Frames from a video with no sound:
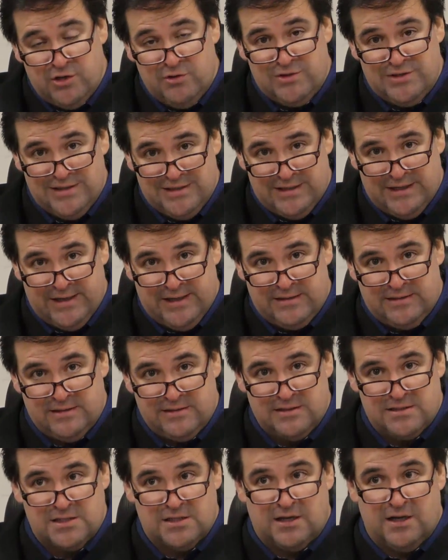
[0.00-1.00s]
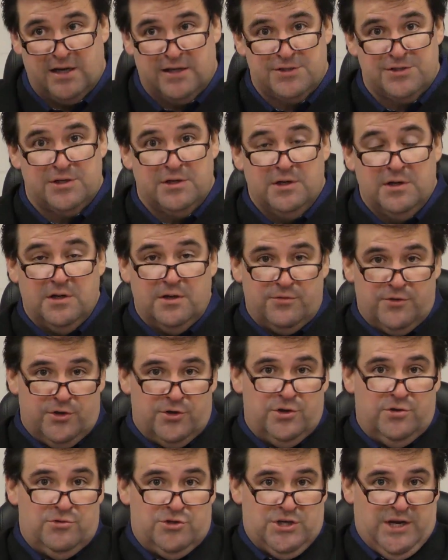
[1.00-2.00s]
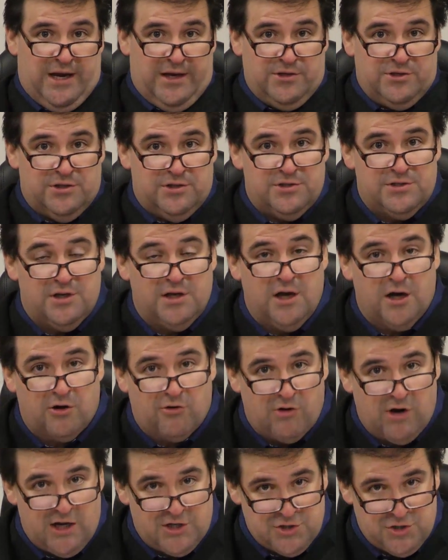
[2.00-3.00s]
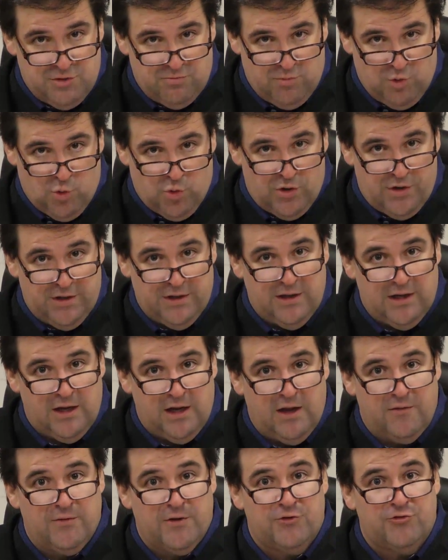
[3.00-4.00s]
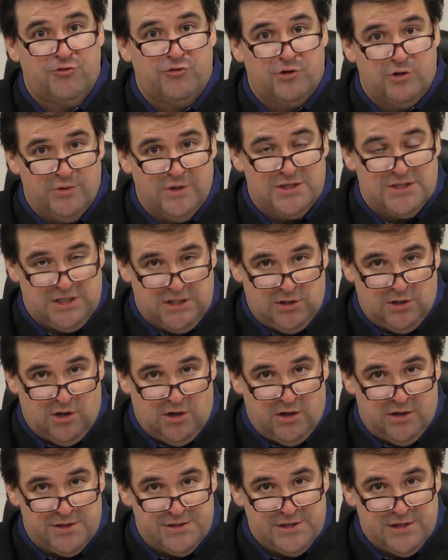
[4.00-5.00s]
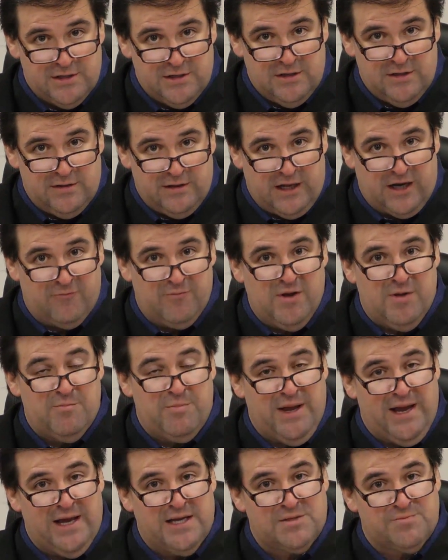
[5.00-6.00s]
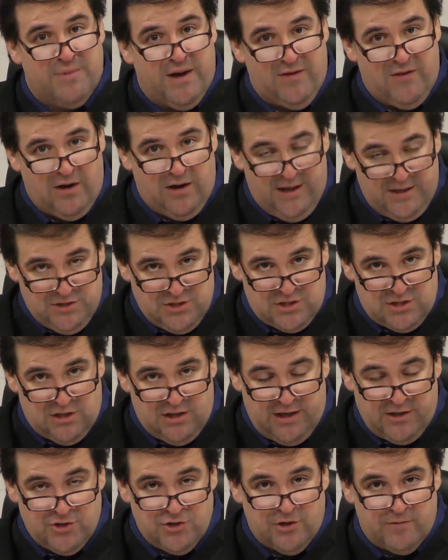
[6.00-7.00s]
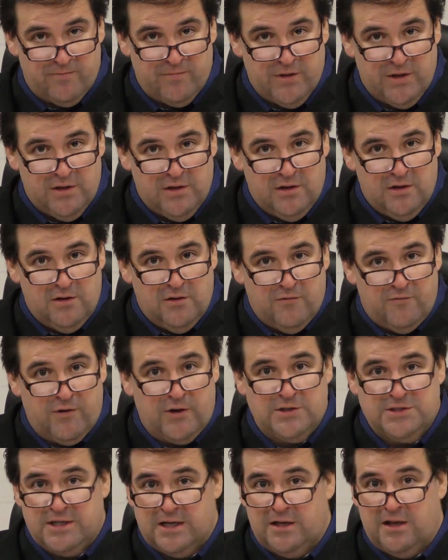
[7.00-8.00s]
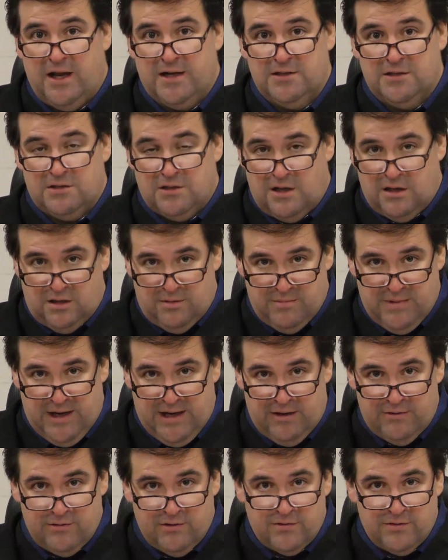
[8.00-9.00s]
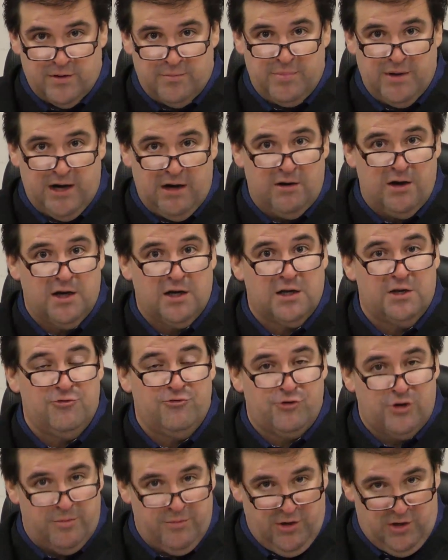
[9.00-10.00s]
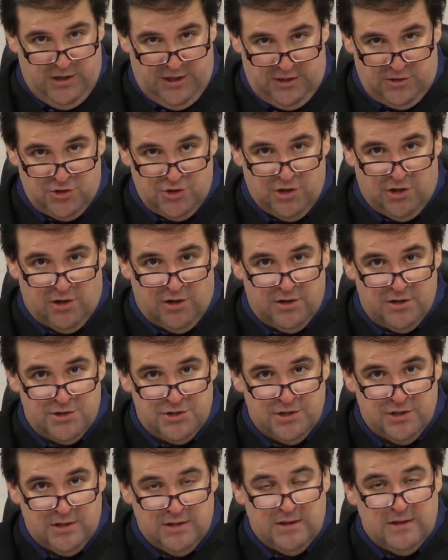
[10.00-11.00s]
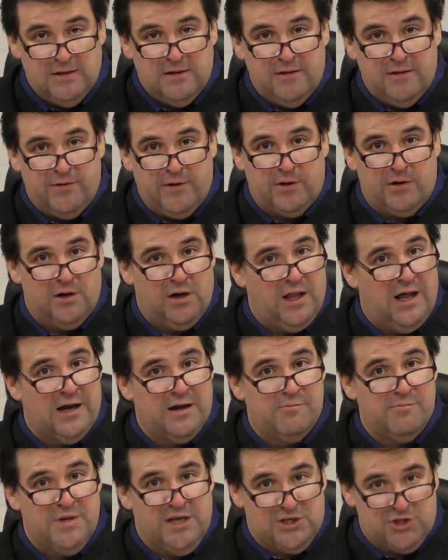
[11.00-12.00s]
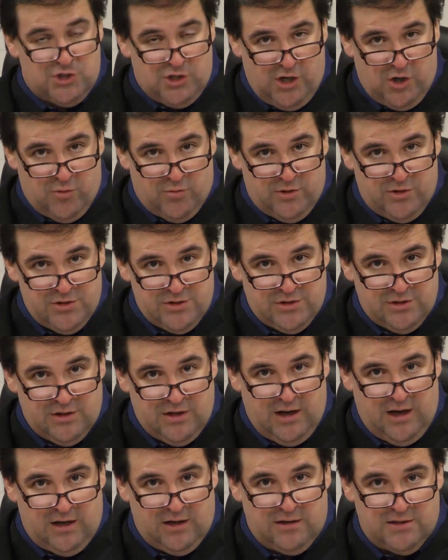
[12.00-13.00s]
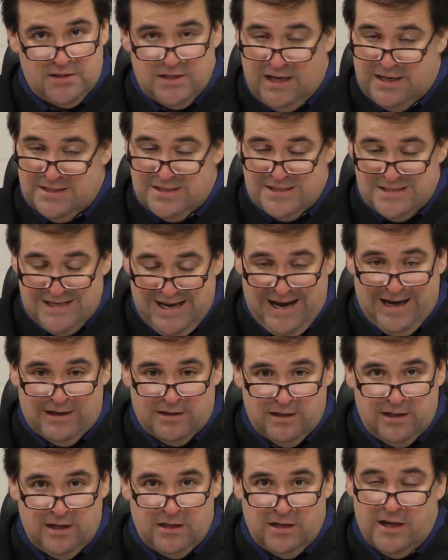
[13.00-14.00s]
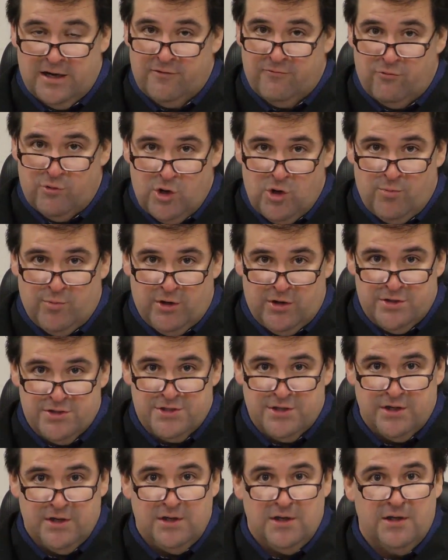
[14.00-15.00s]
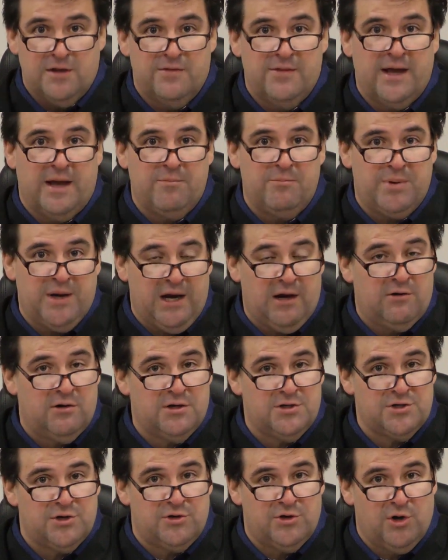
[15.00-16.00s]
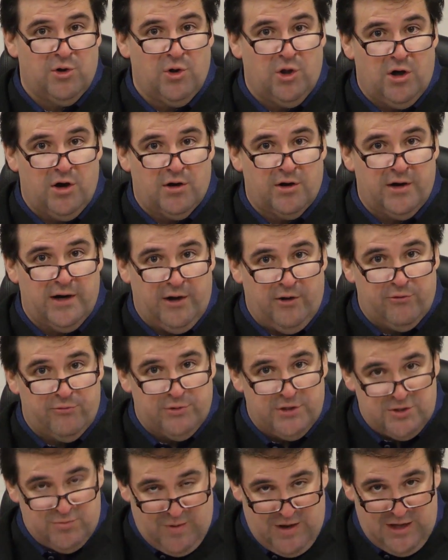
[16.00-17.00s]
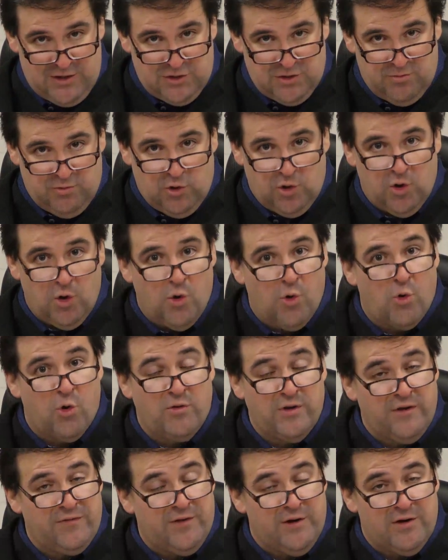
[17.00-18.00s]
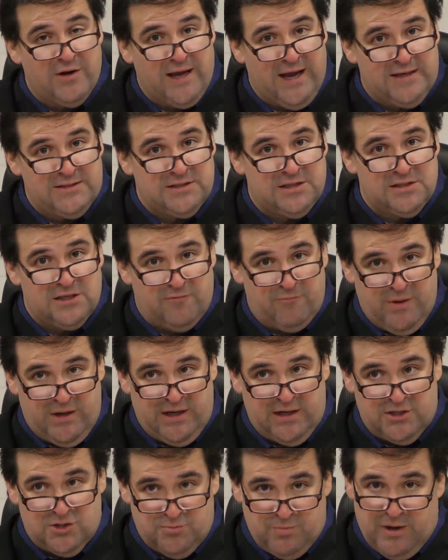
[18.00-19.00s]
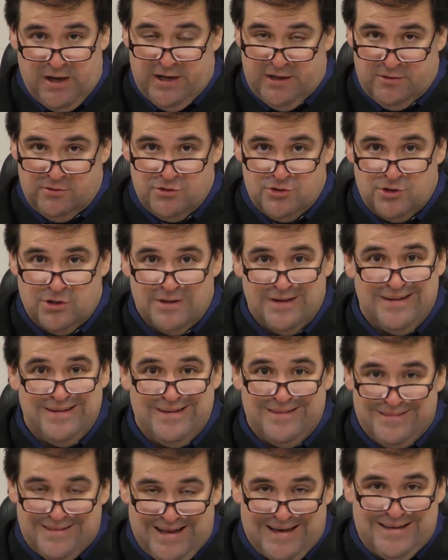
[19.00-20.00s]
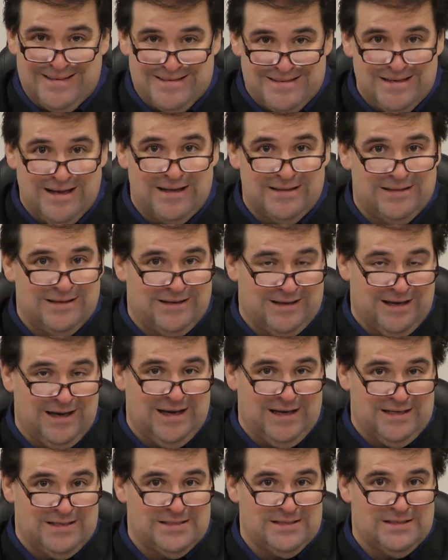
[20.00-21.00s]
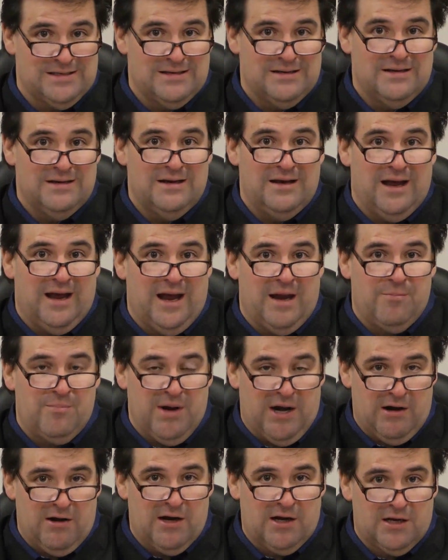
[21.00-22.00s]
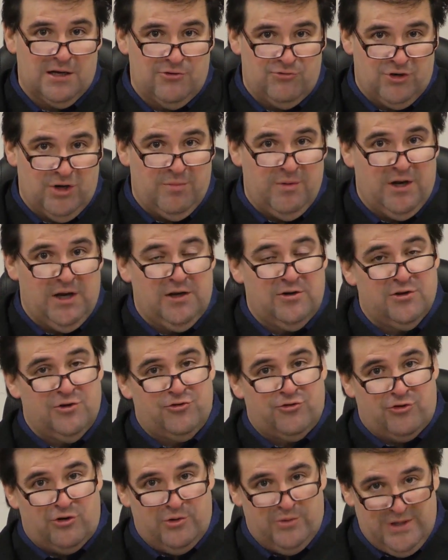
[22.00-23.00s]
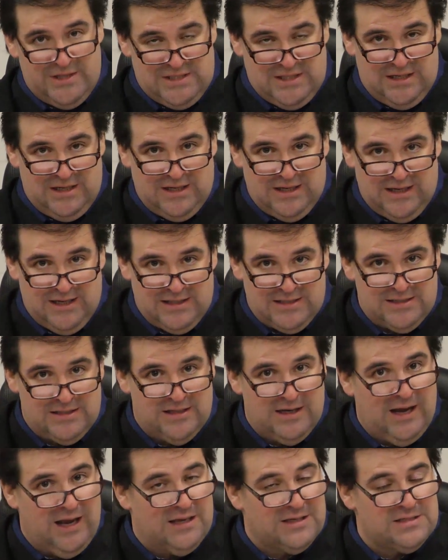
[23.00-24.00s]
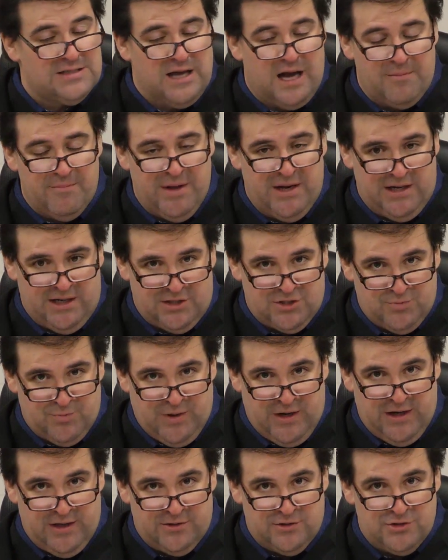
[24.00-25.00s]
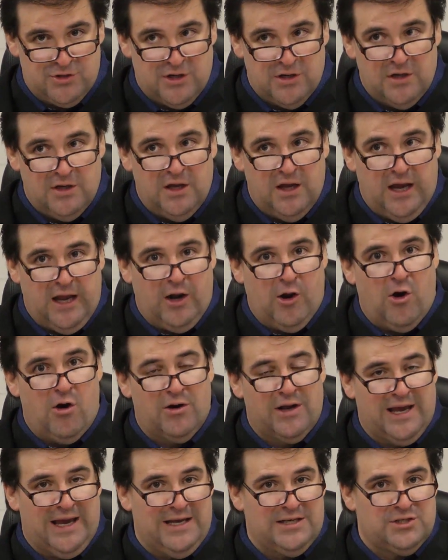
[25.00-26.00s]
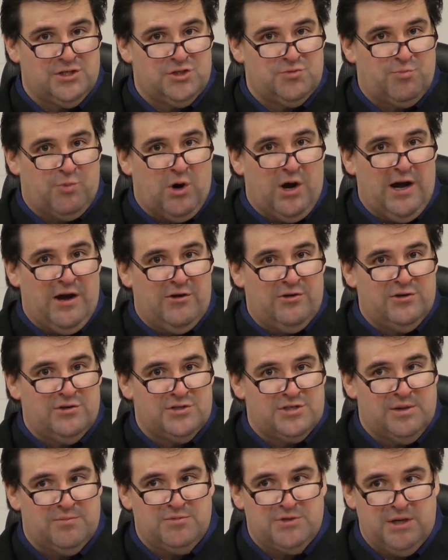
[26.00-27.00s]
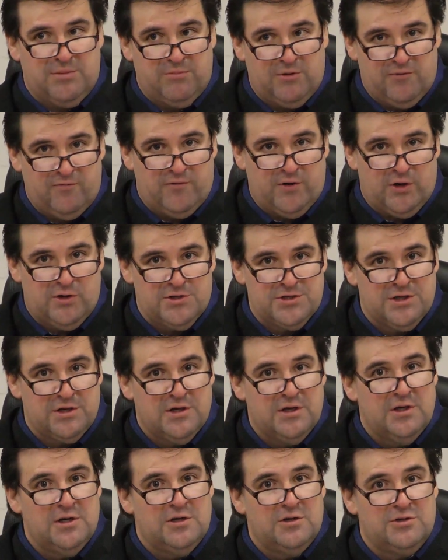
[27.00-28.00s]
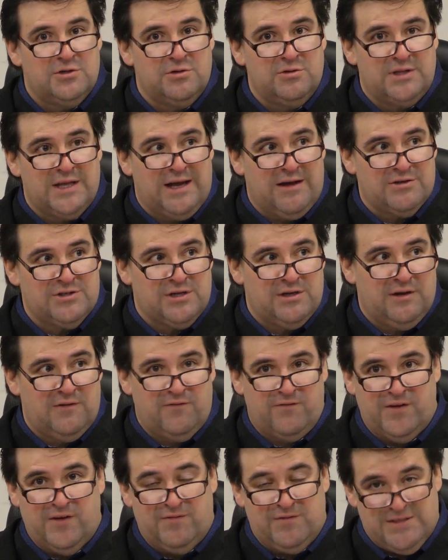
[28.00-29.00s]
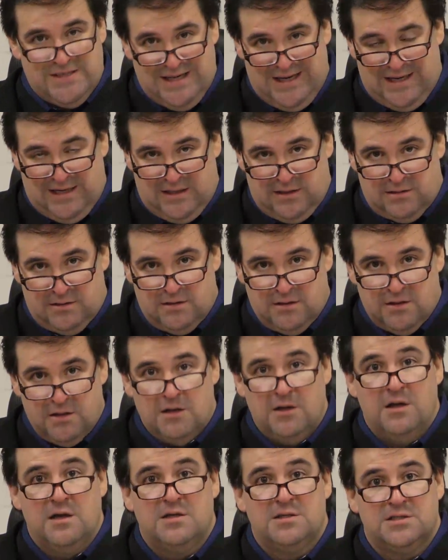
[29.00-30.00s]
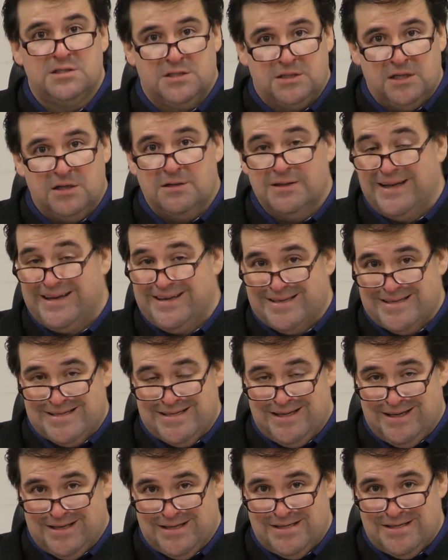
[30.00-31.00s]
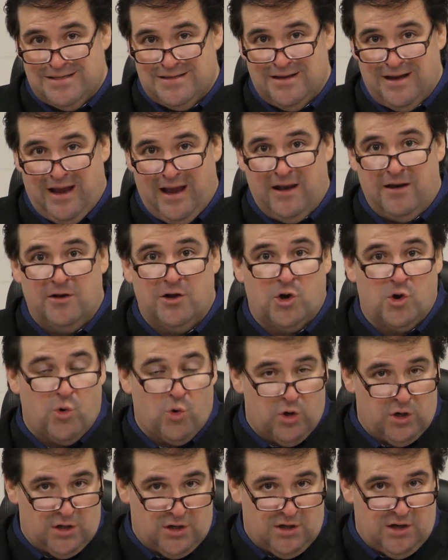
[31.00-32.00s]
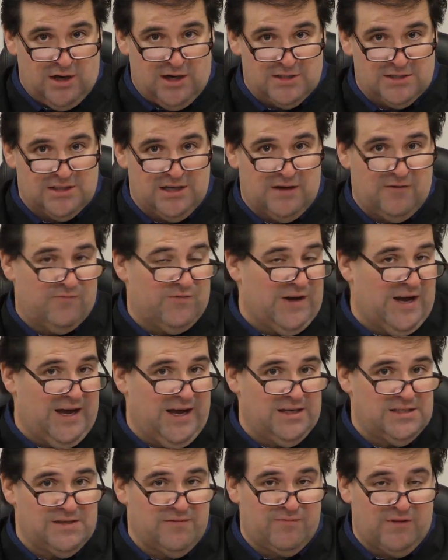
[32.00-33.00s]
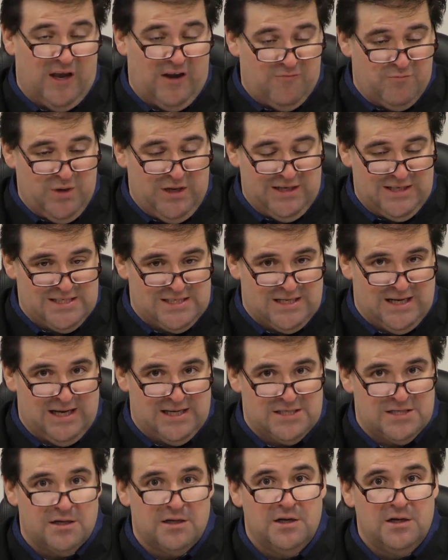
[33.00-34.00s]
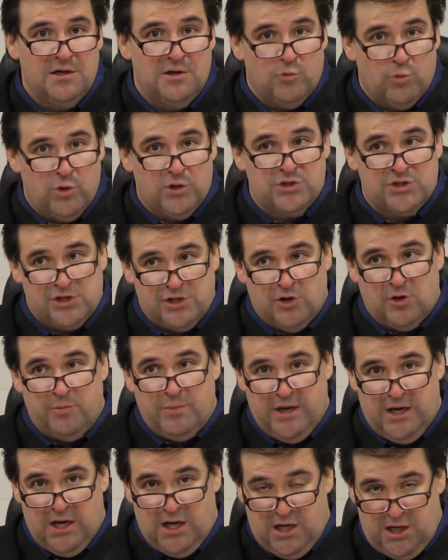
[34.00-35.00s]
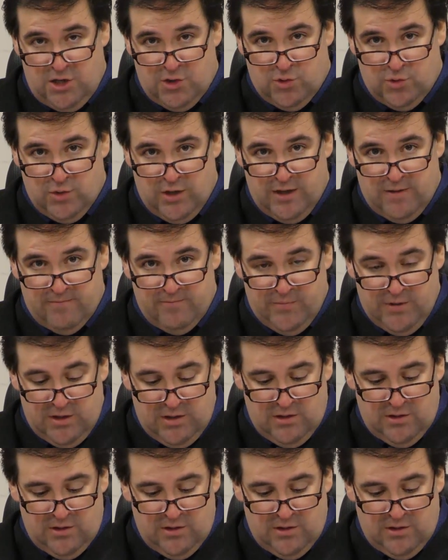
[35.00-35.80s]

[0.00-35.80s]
to you today to discuss the new changes across the board in the truancy laws that have been passed by the legislature. First, I'd like to talk about the parent contributing charge. There are a lot of misnomers and sadly a lot of rumors that parents are no longer held responsible or that their cases have been expunged. That is not the case. A parent contributing to truancy case has not been expunged, and all cases prior to September 1st, 2015 still exist, and the court costs and fines, if they've been assessed, will still be owed.